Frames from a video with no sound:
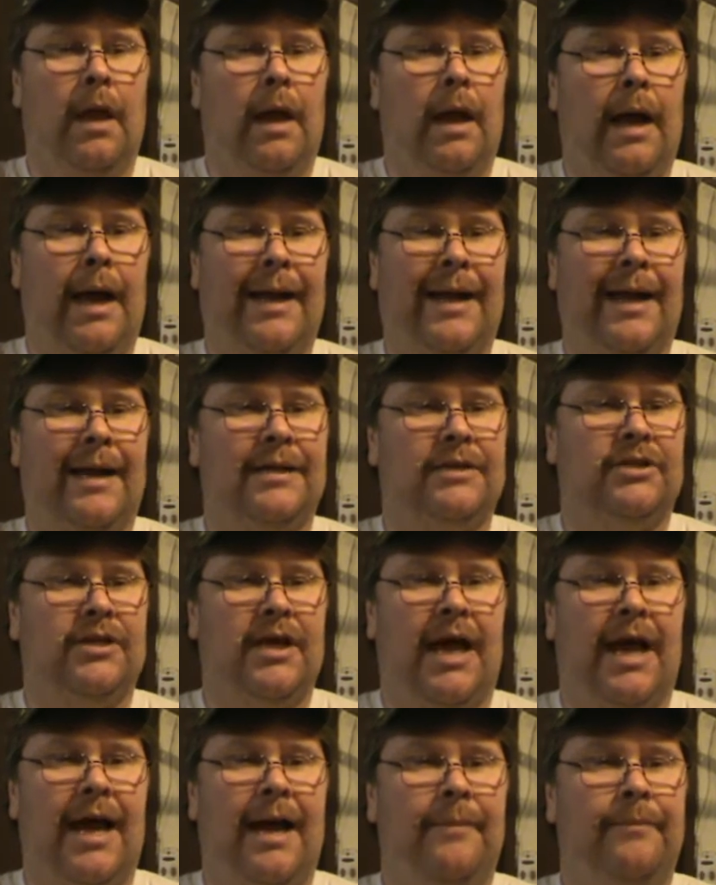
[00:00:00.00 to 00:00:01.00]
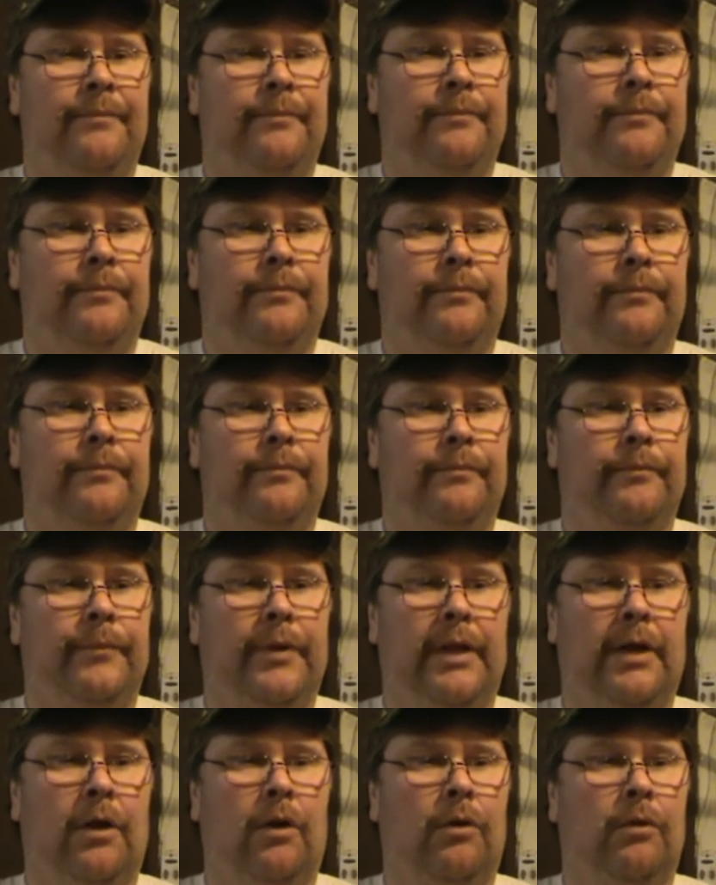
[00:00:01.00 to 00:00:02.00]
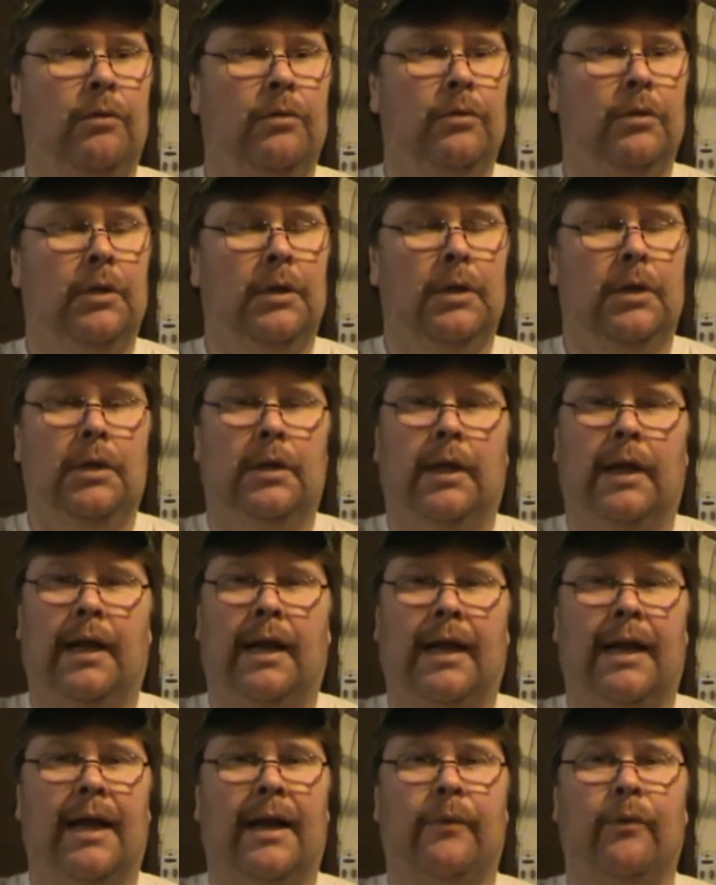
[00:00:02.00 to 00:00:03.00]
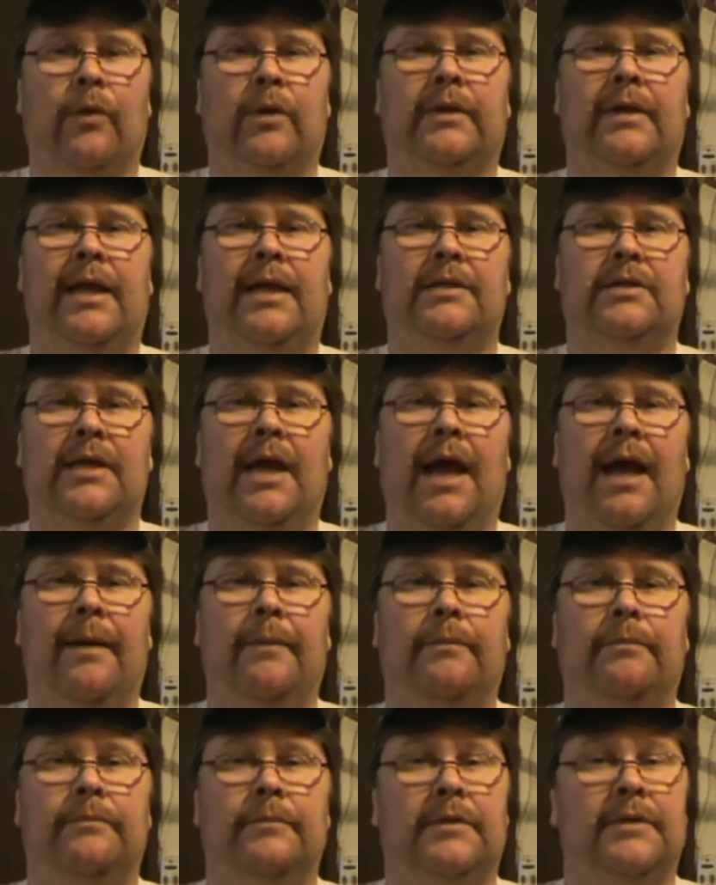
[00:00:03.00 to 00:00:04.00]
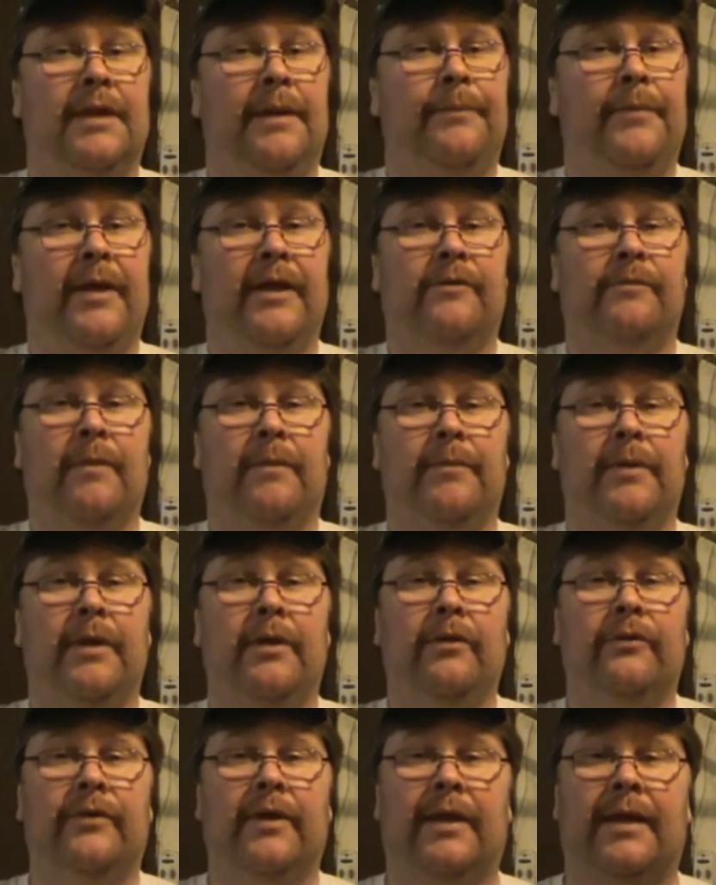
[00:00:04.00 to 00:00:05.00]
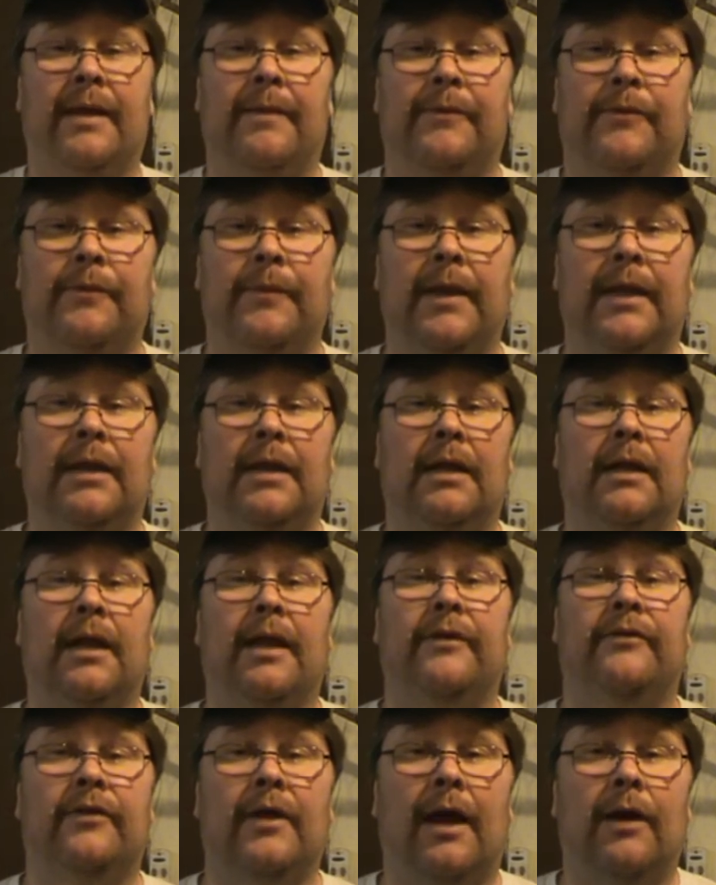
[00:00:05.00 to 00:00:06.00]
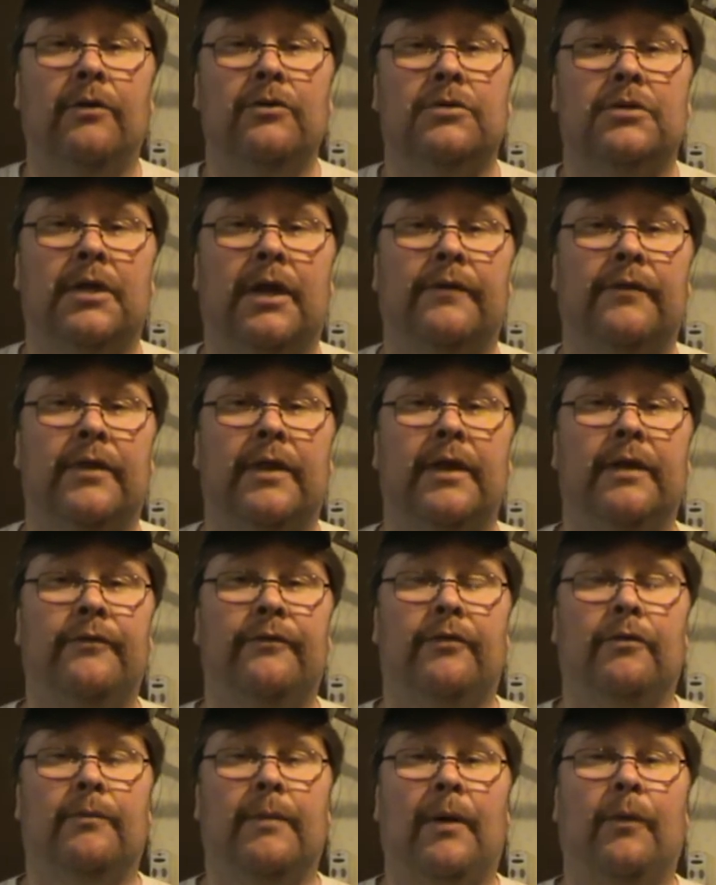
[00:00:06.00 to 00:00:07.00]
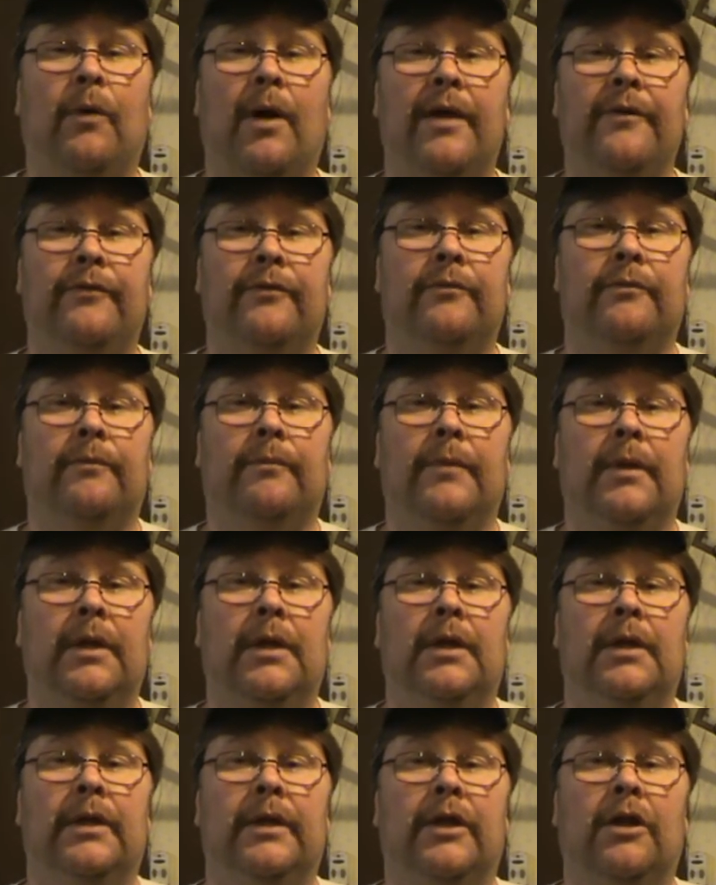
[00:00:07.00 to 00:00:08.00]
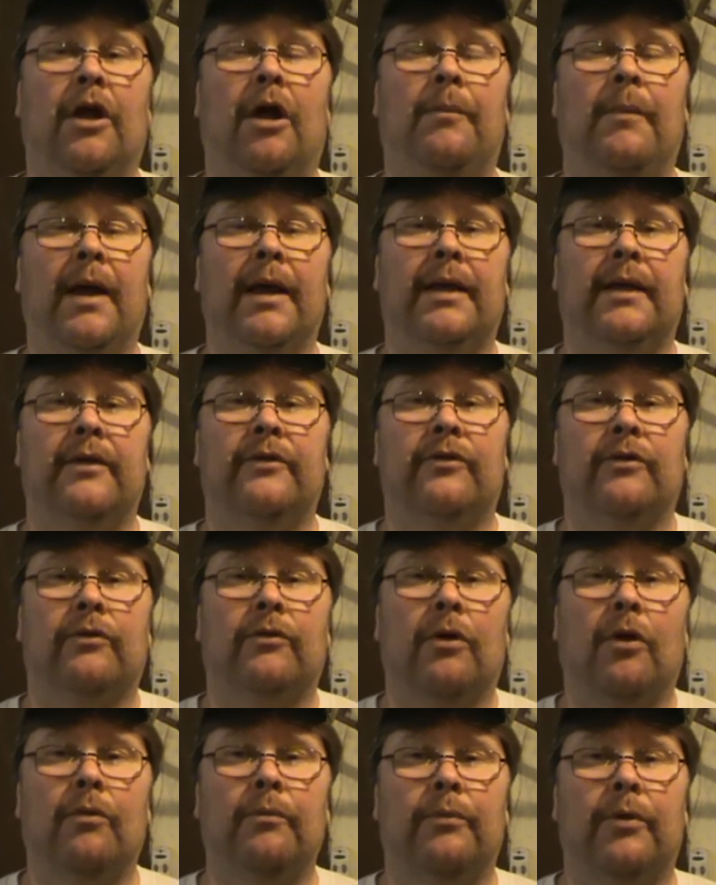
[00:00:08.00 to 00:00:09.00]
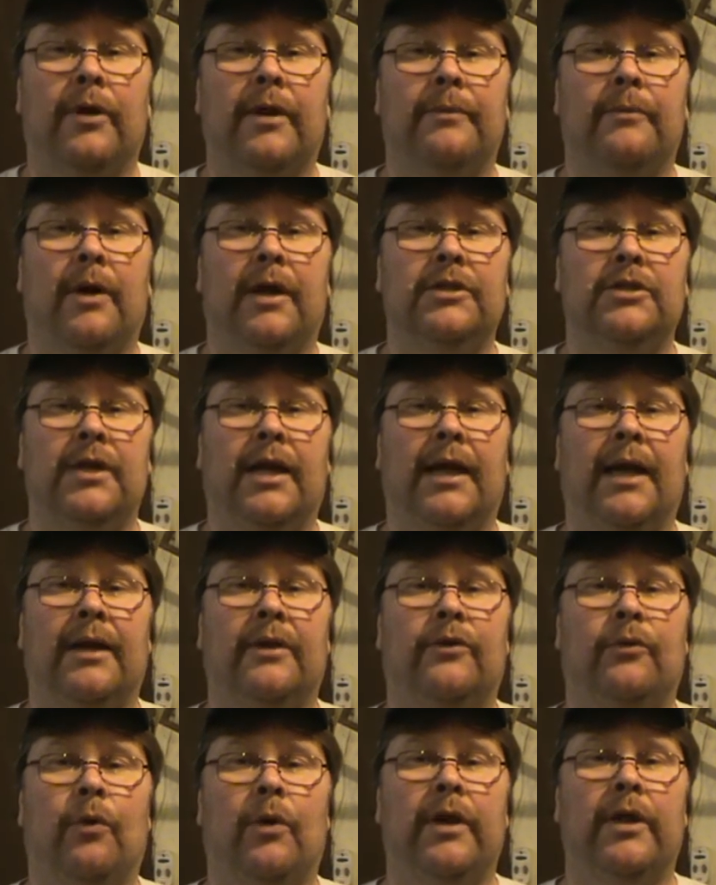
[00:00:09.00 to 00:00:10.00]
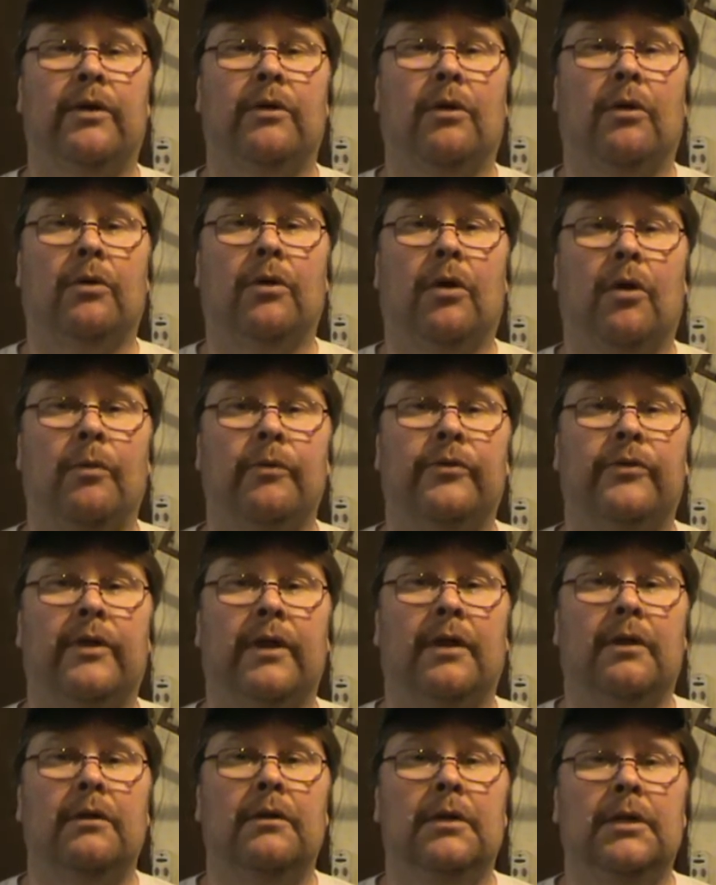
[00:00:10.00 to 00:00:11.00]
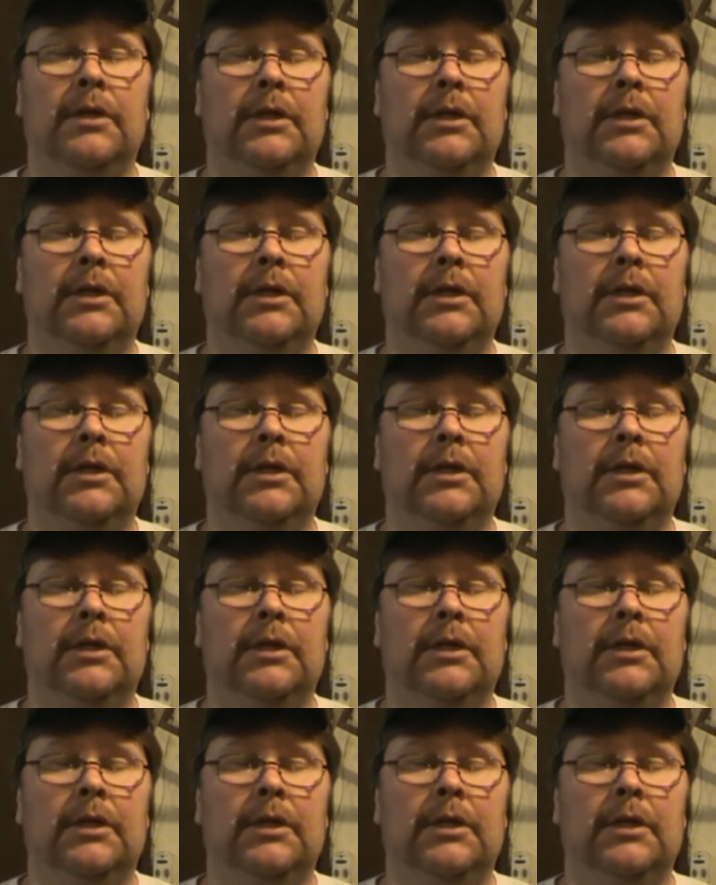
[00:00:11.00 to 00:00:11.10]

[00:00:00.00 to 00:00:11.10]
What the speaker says: I got a job, you know, and I got to work that job. That pays my bills. That keeps me in a nice house and everything for my wife. And you know, all my kids are grown pretty much. I got a 20-year-old home still.